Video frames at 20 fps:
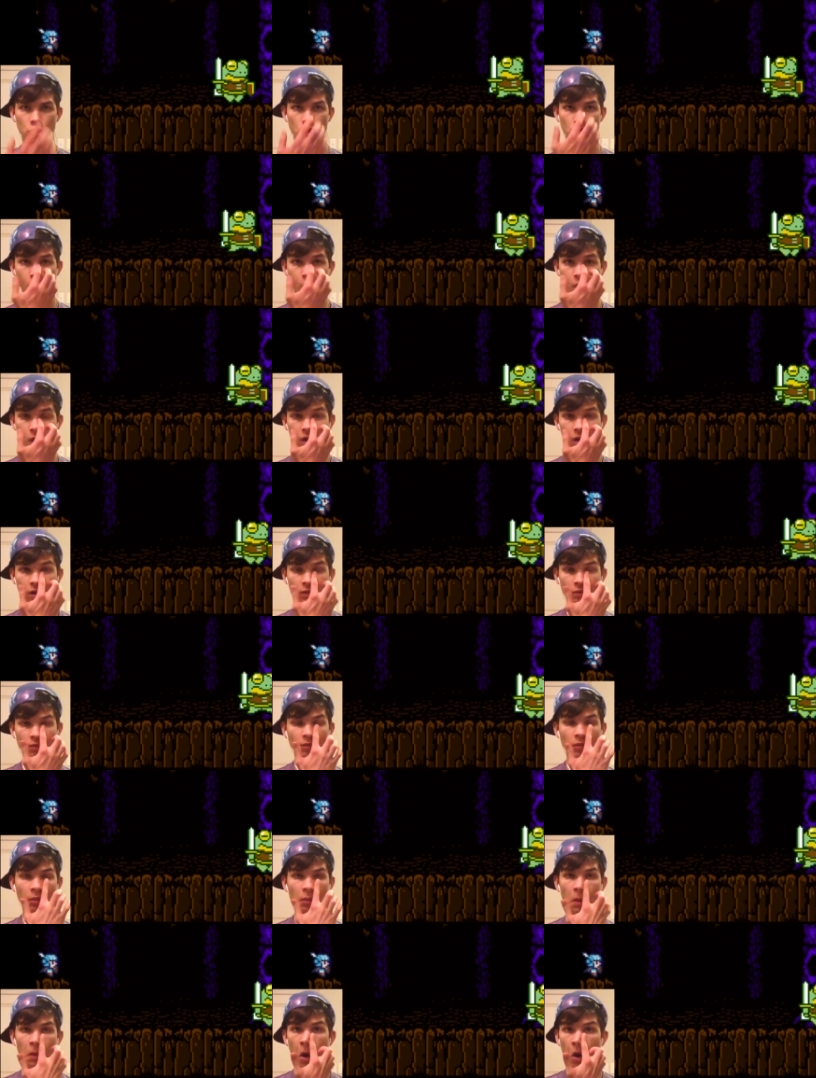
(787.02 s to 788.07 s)
is strong.
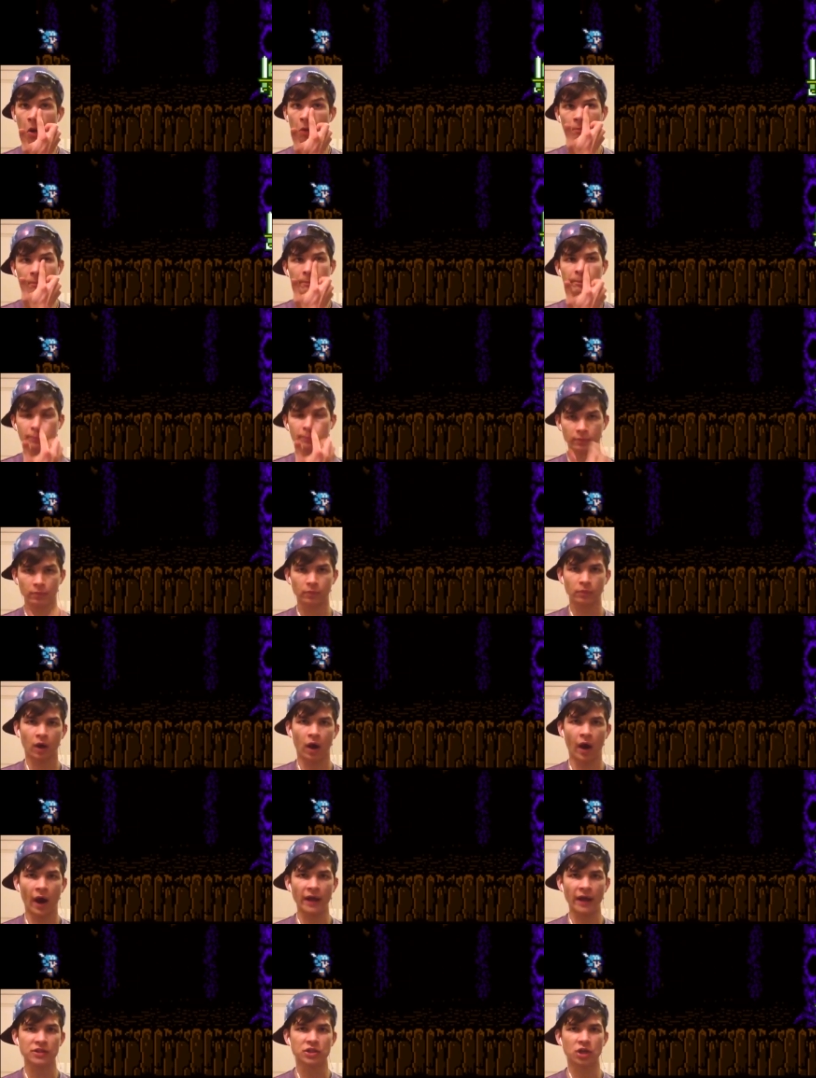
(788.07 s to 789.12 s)
Alright,
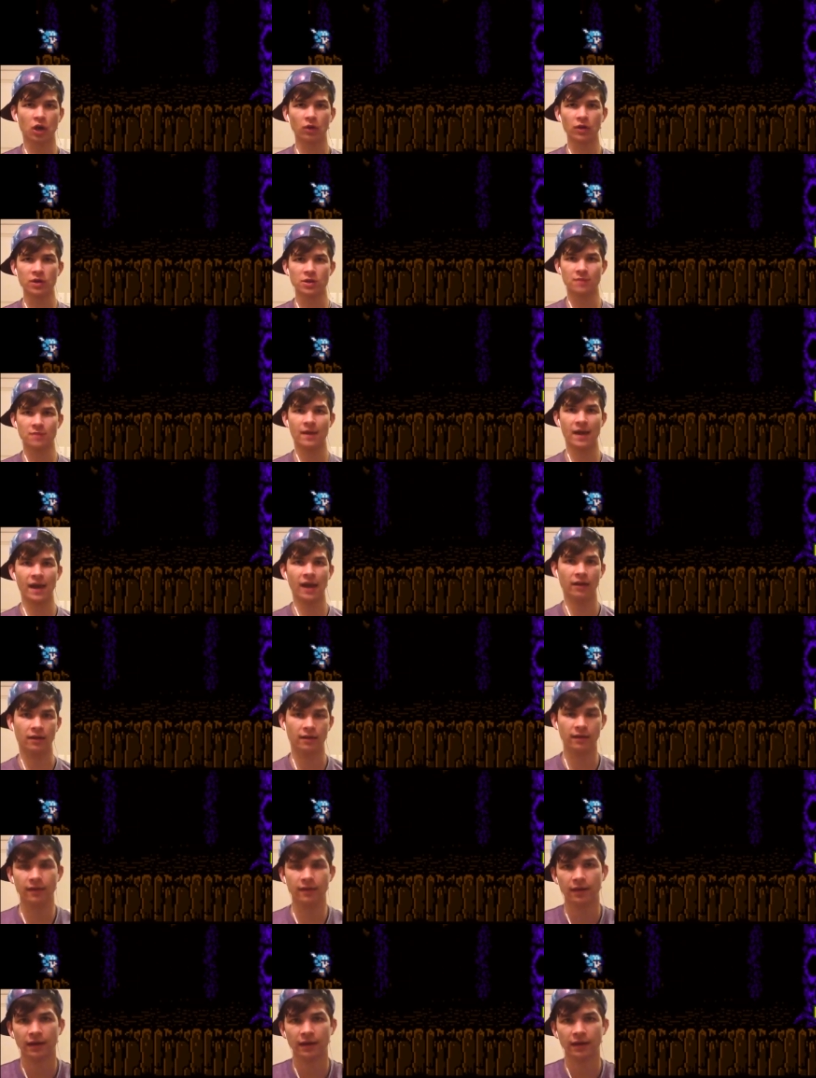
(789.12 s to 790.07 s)
let's go, lizard man.